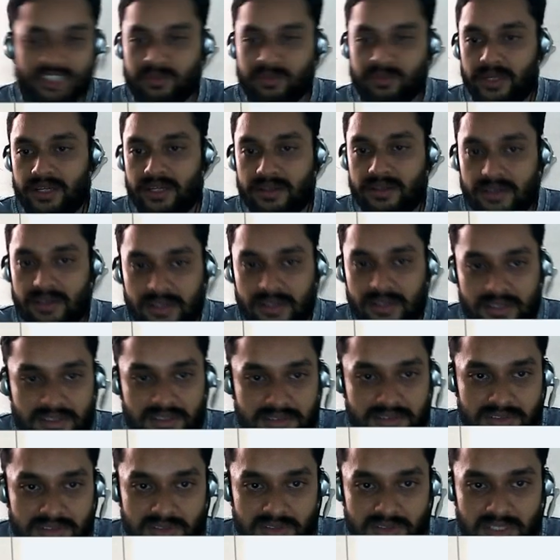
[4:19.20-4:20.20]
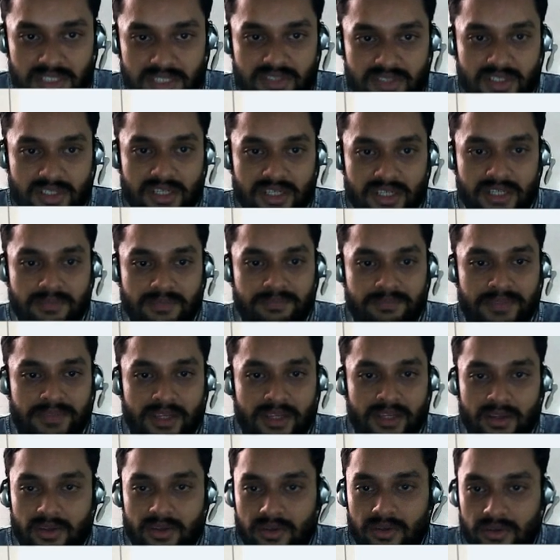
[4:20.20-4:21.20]
make the sketch again.
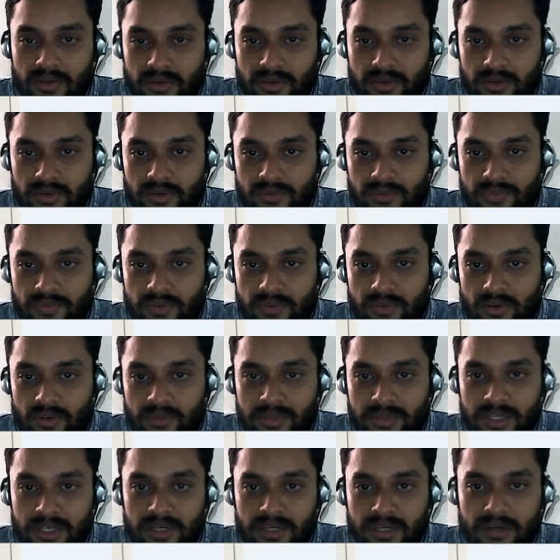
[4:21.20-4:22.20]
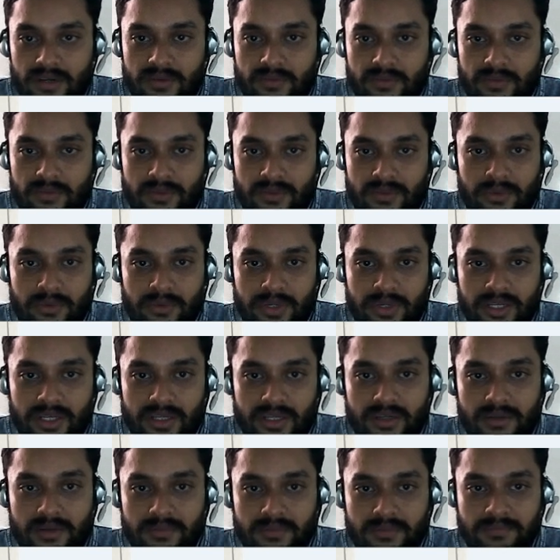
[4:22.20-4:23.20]
So from here to here
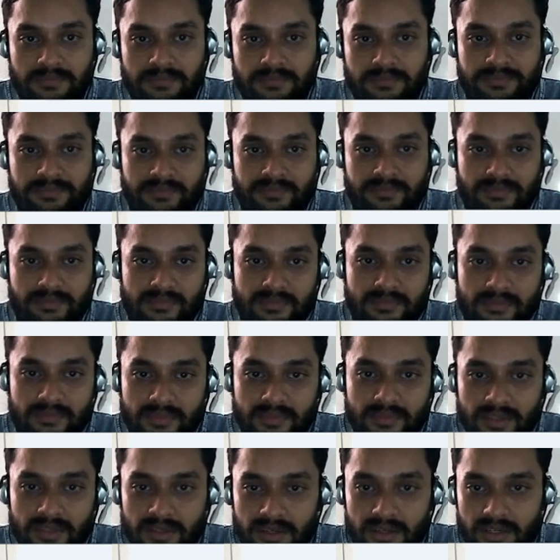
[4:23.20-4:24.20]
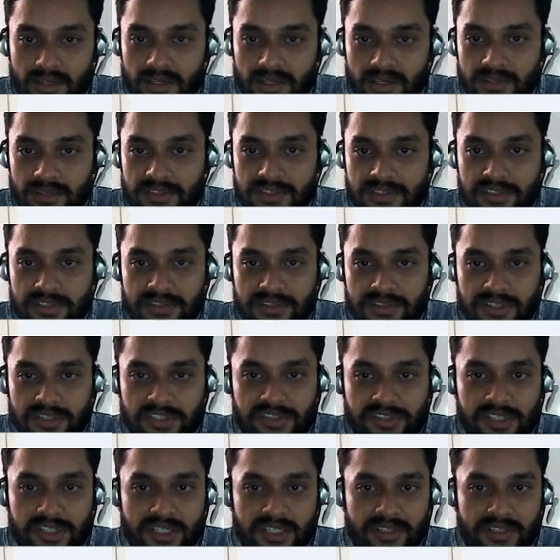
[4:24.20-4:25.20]
this is
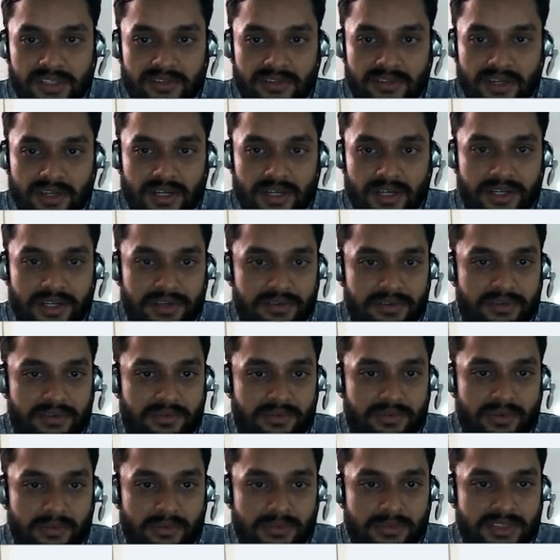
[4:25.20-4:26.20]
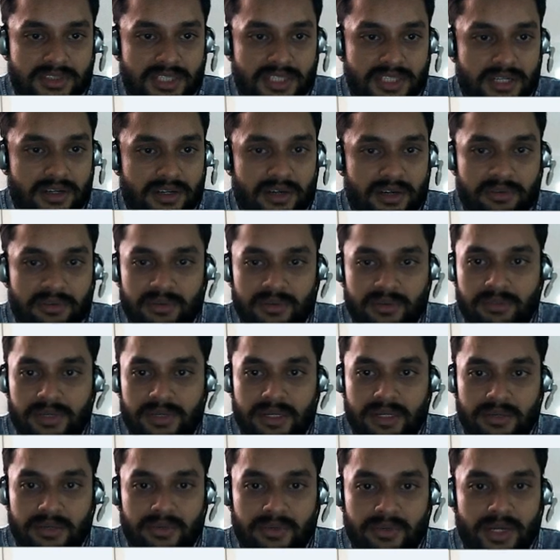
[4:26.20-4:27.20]
60. The height from the center it will be,
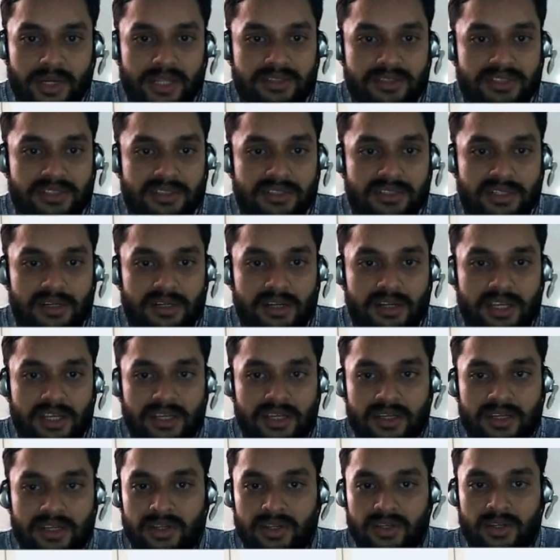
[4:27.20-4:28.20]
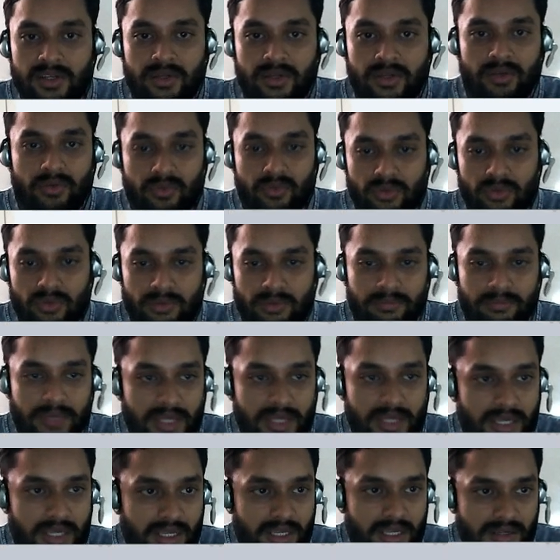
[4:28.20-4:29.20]
you can say, 30. So I'm
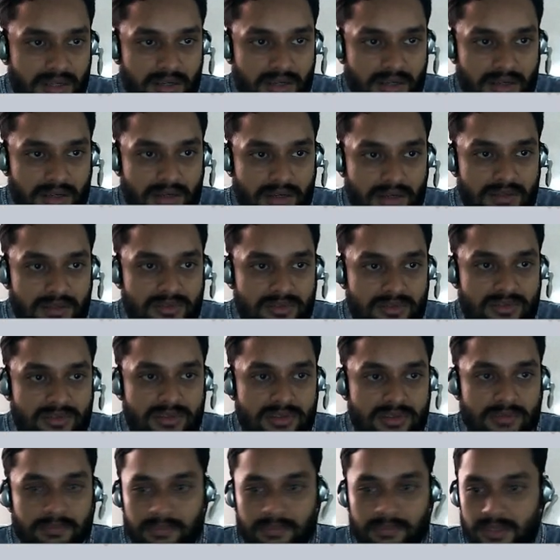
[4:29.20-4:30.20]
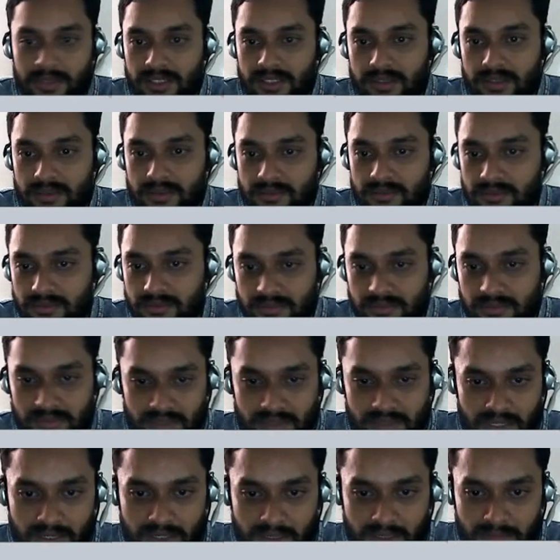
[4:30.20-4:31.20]
making simple,
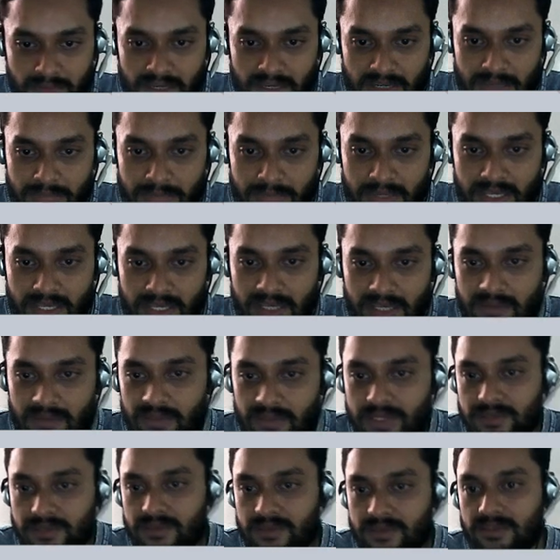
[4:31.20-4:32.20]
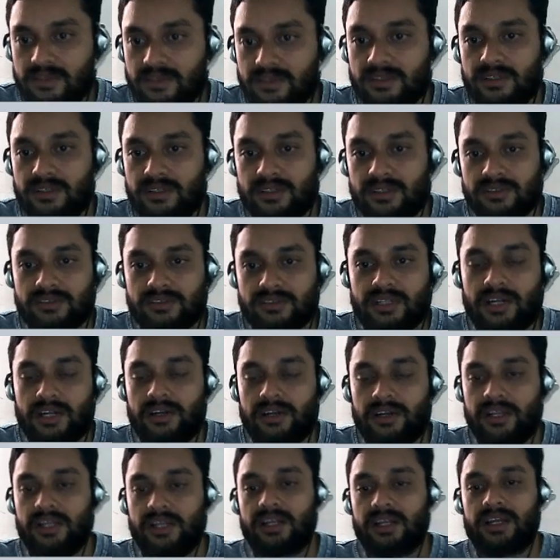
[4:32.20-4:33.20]
randomly I'm making one
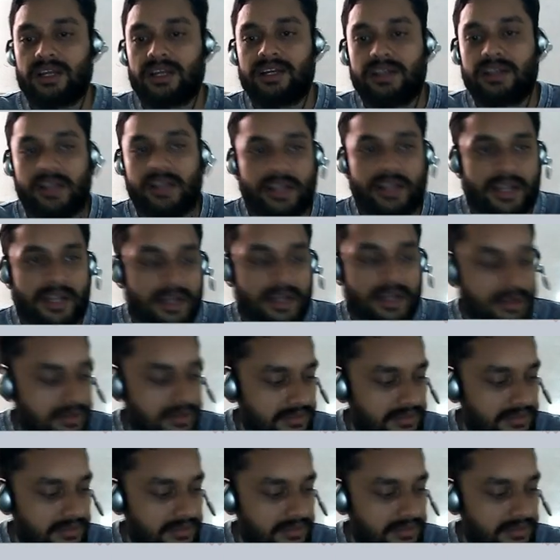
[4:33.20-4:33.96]
slanting line, and